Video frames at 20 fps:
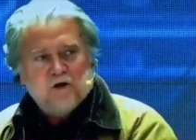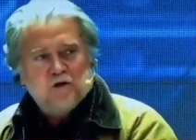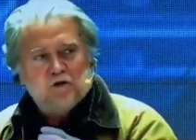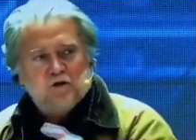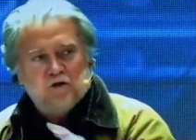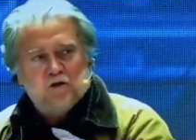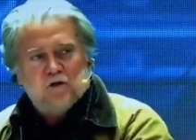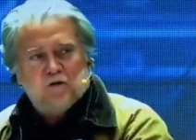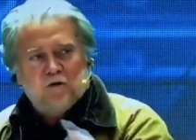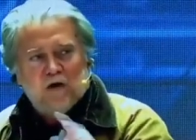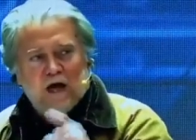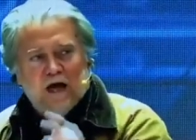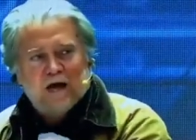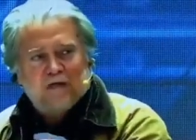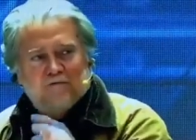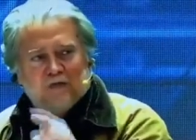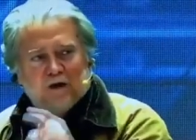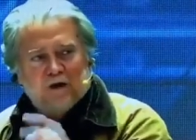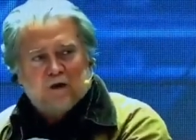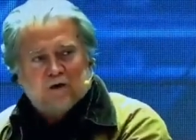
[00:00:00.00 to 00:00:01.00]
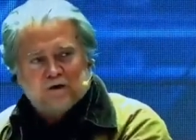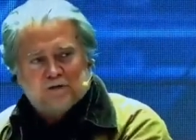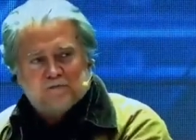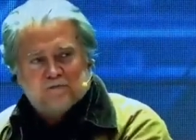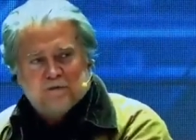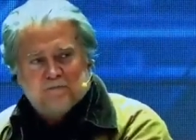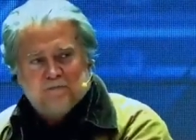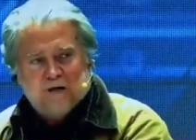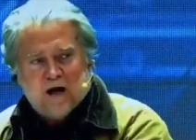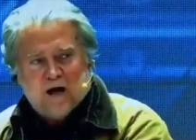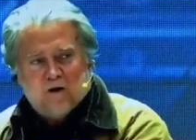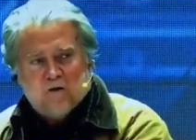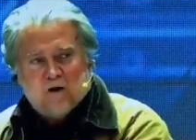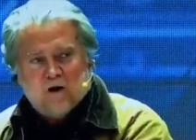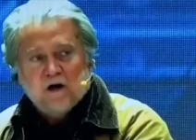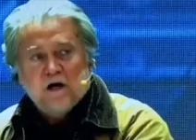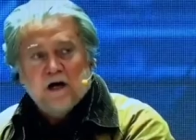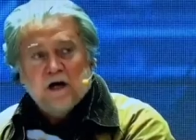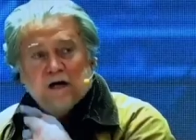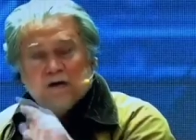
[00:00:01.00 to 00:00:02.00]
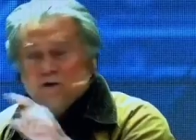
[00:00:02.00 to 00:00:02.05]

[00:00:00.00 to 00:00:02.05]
You have the ultimate power.